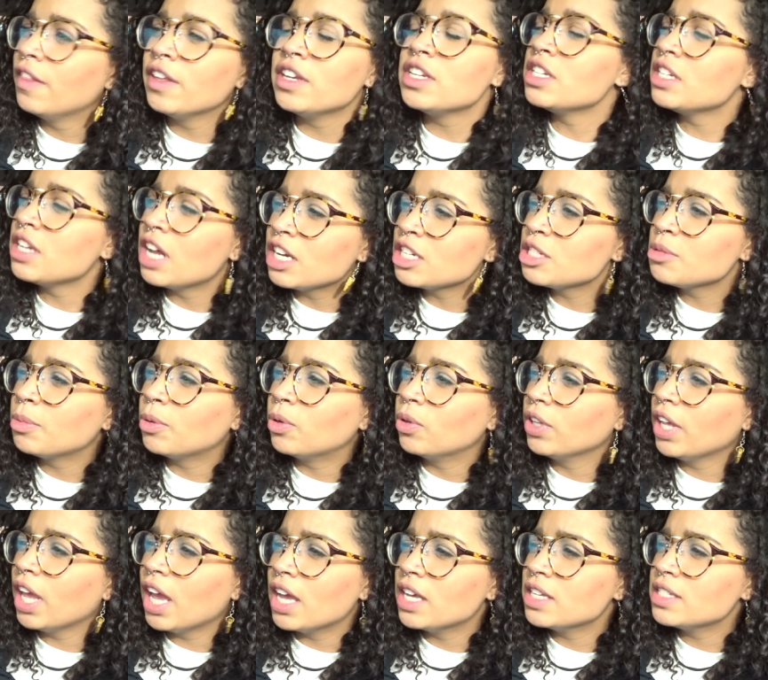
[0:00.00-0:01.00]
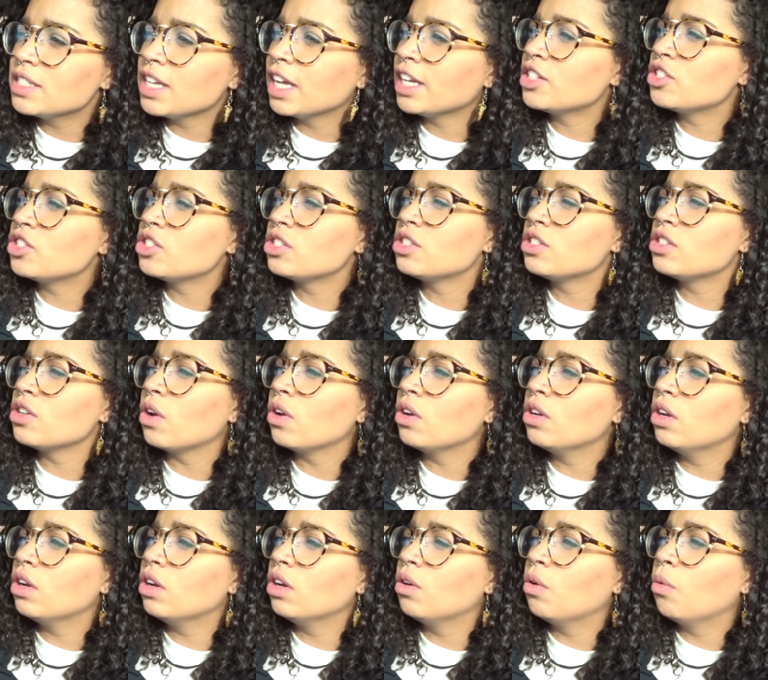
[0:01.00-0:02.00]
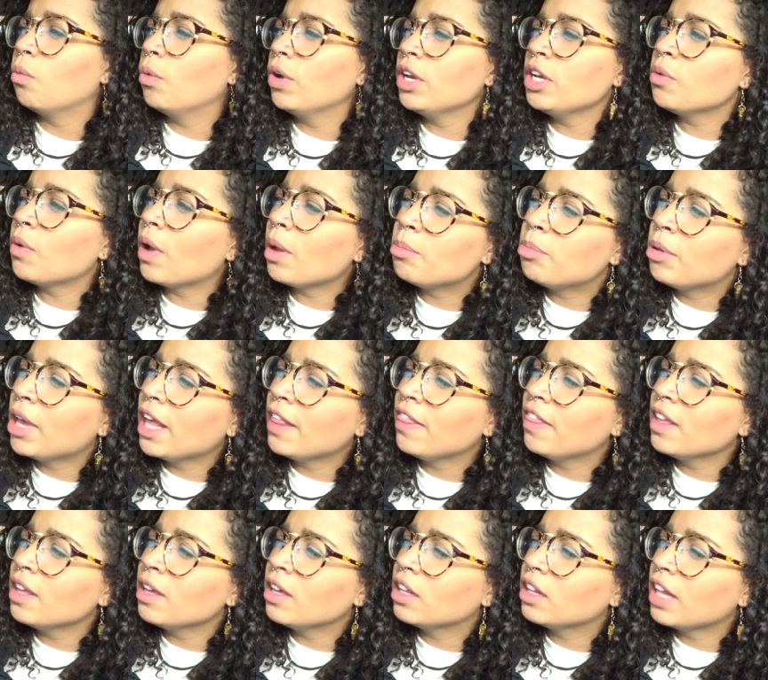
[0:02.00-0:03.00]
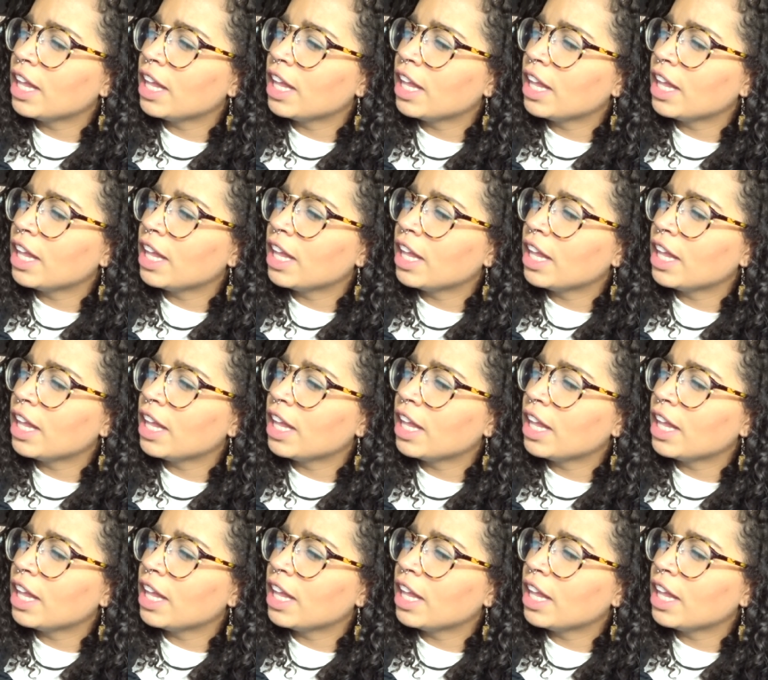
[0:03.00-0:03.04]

The deductible, yes. Like, do, when do I pay that?